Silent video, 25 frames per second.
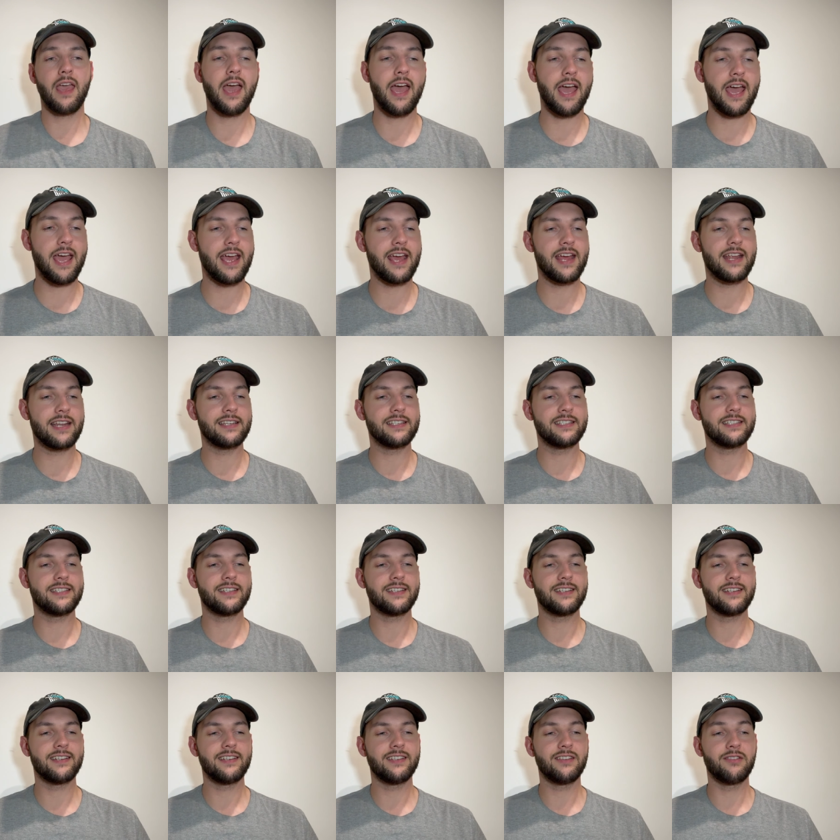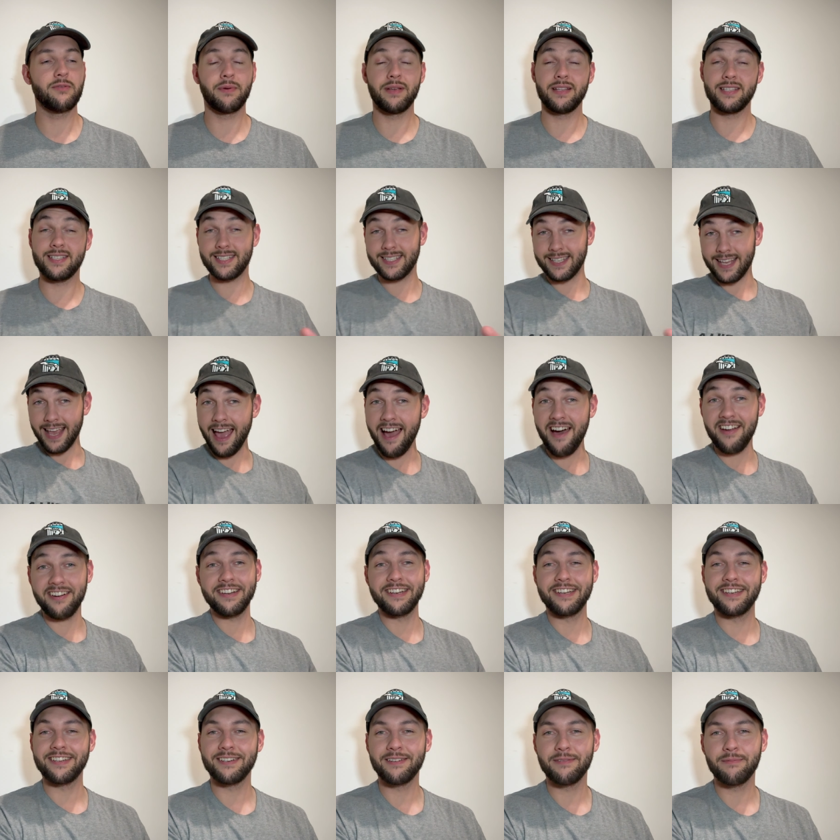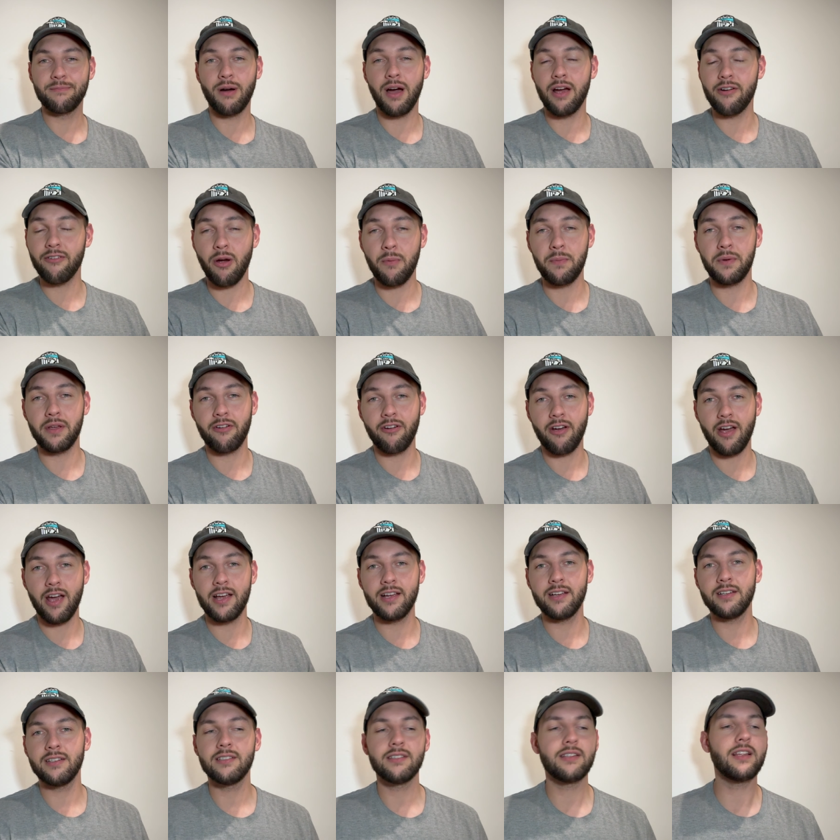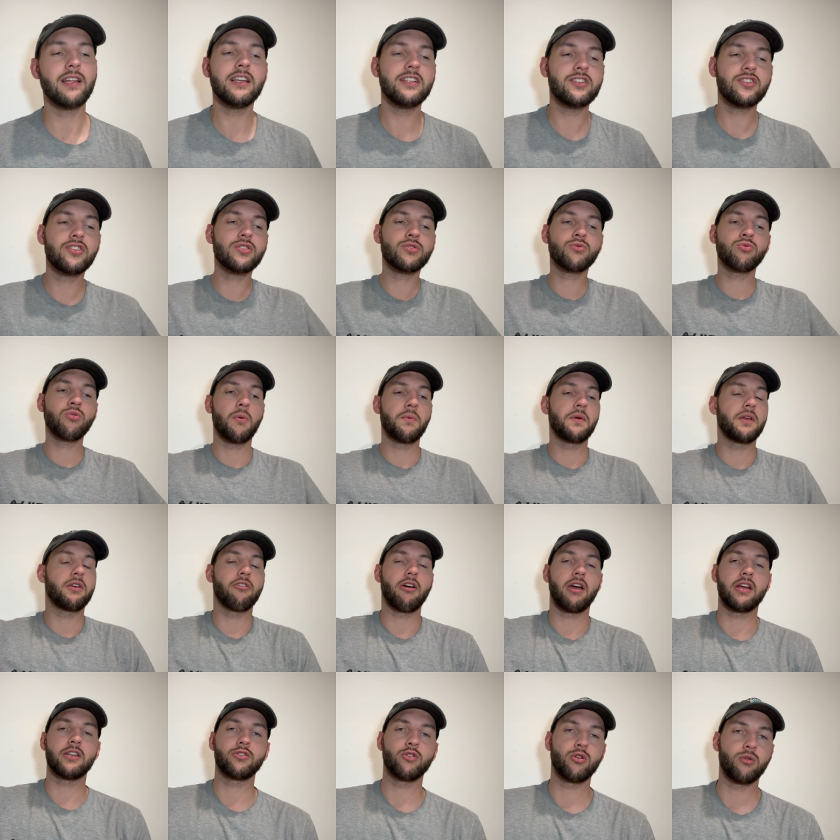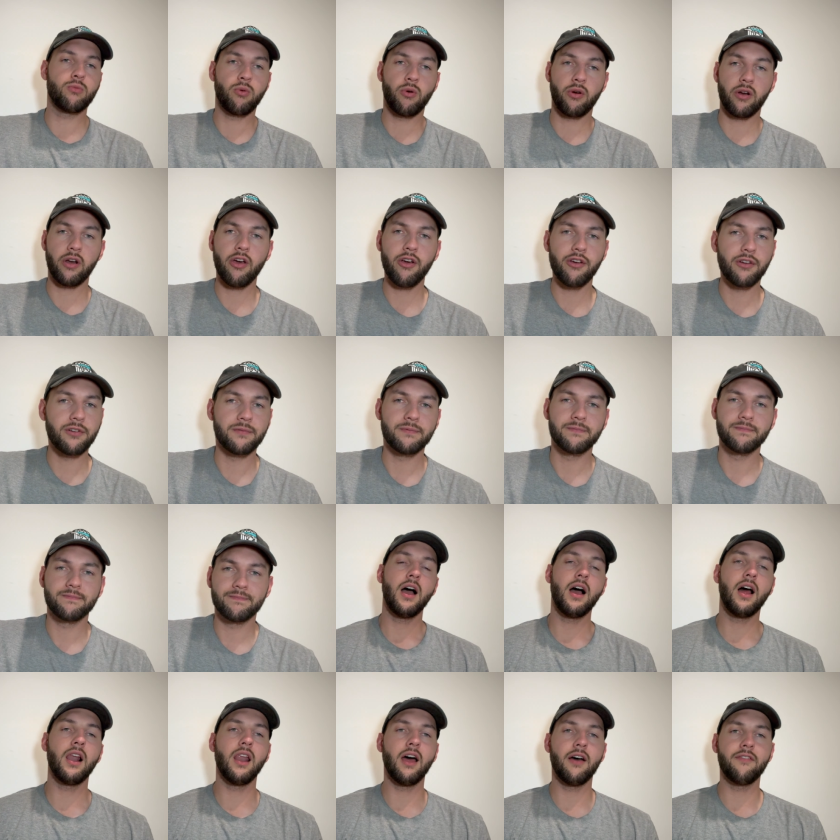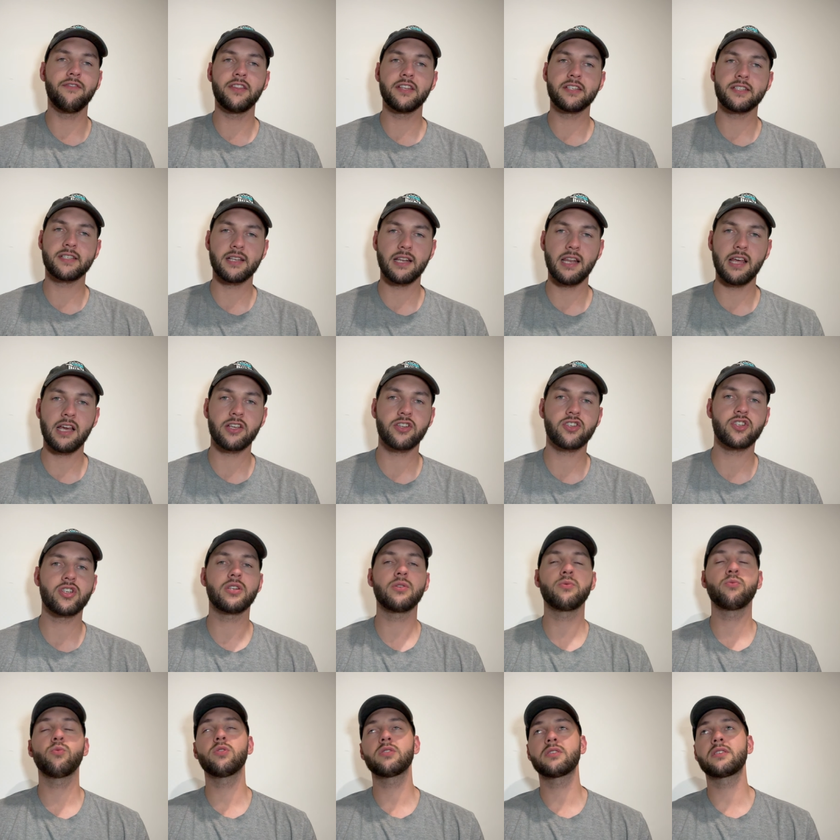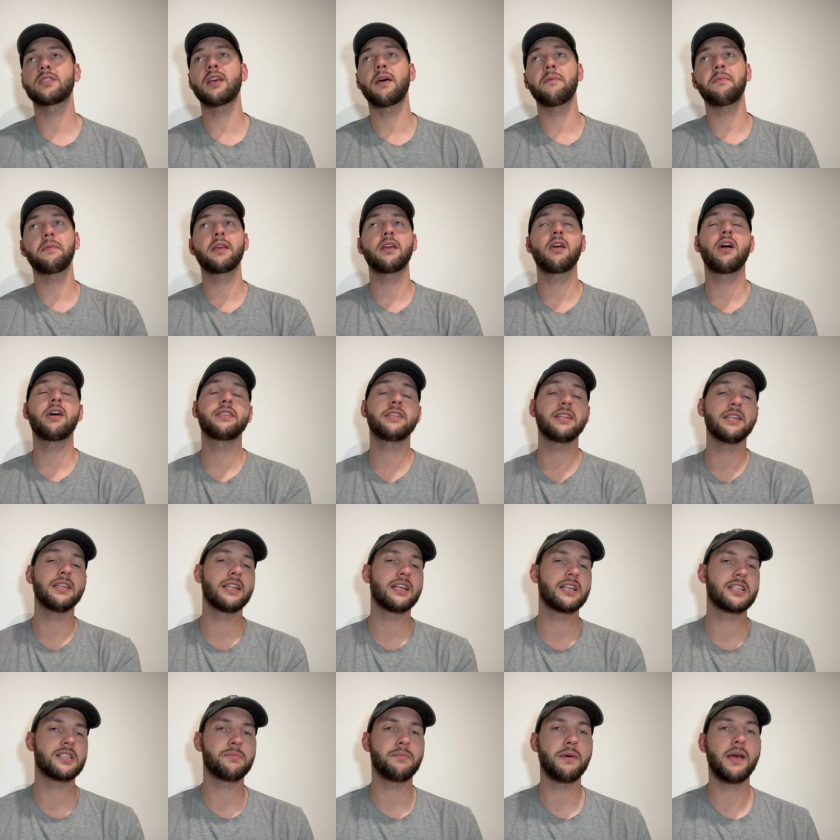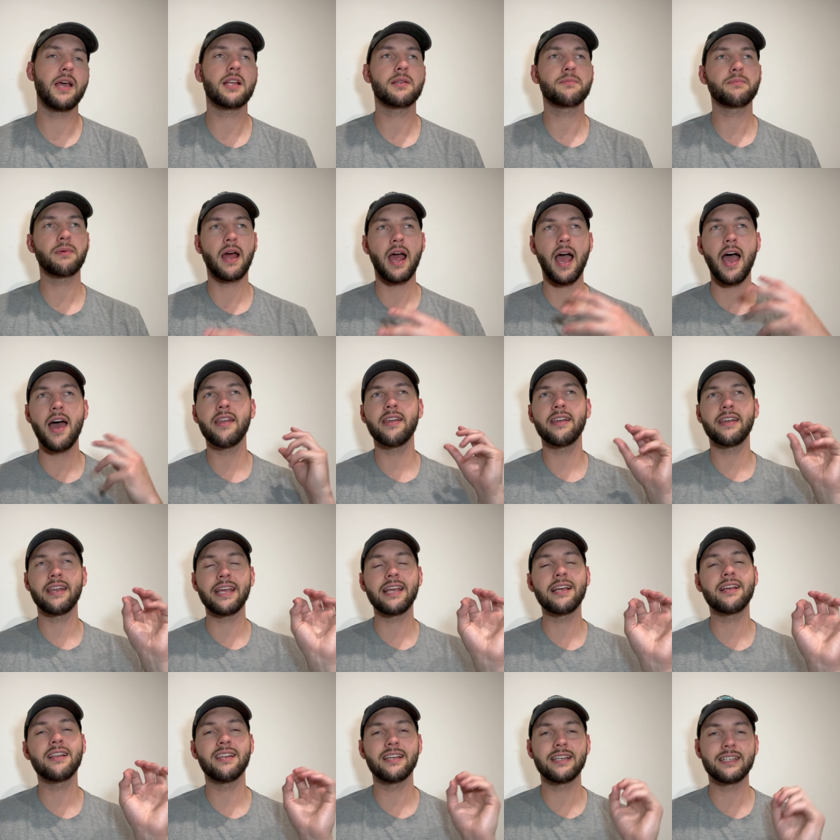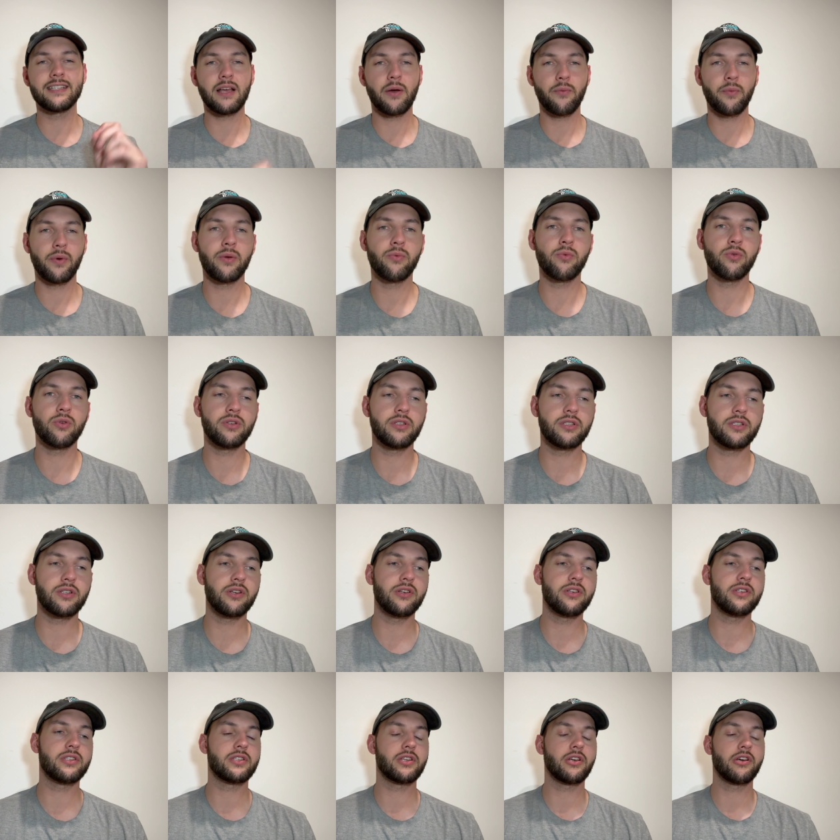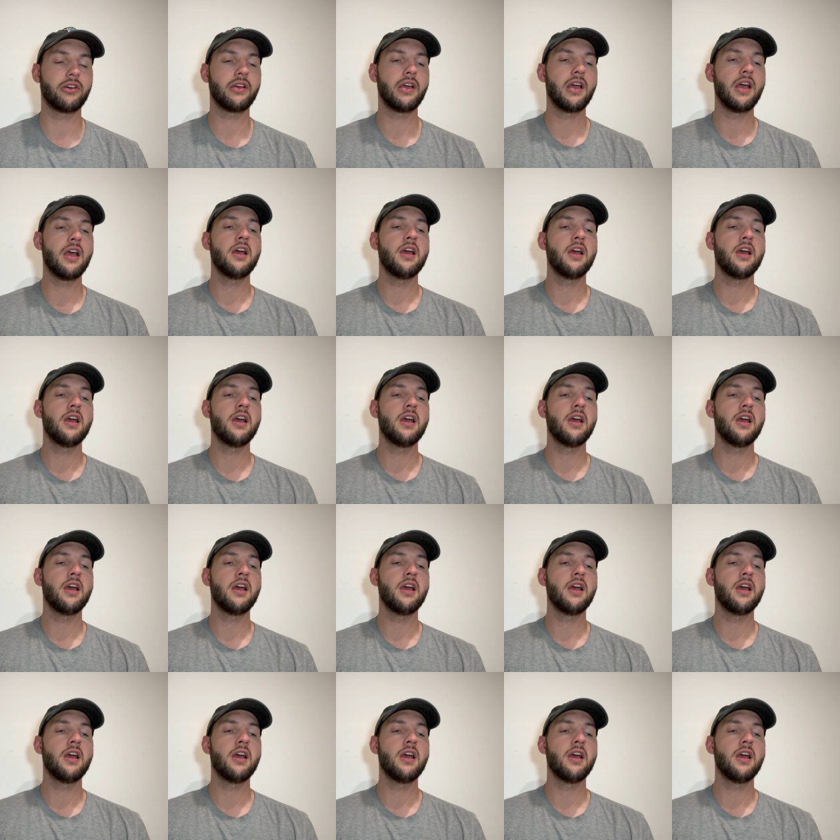and you've been scouted by Robbie Gray, then he's just Robbie Gray 2.0. I love the selection. Was something I didn't expect, but had an inkling that we would do. So